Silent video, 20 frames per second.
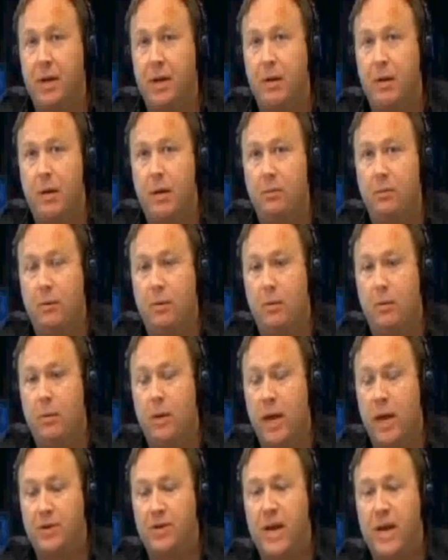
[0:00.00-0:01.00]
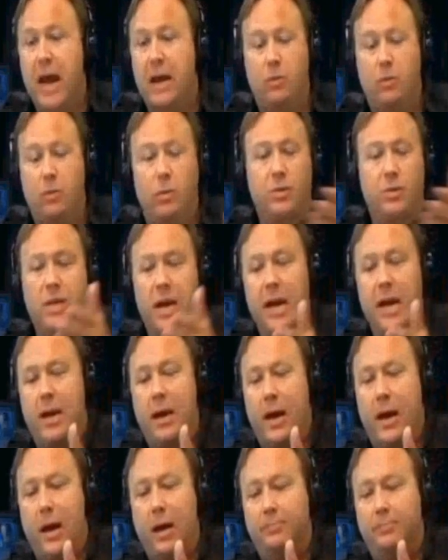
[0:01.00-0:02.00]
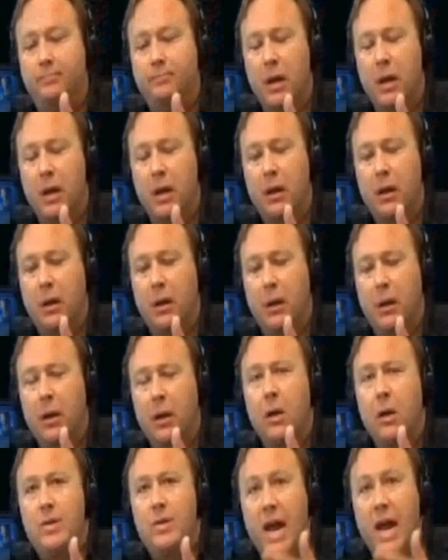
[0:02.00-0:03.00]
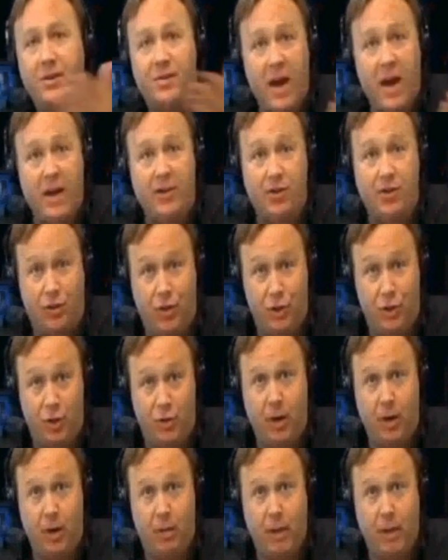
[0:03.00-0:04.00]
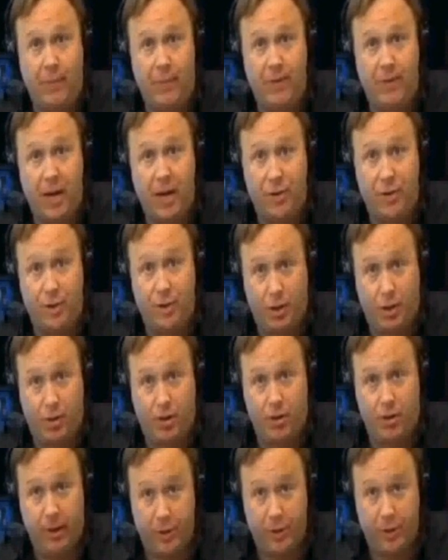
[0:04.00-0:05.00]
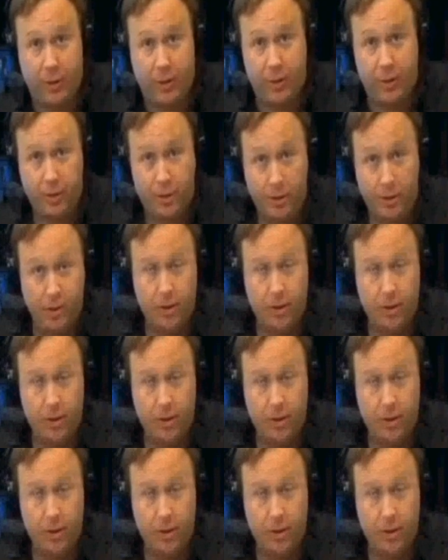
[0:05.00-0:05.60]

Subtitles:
And exactly. Well, take Texas. Did you hear about the Texas Youth Commission?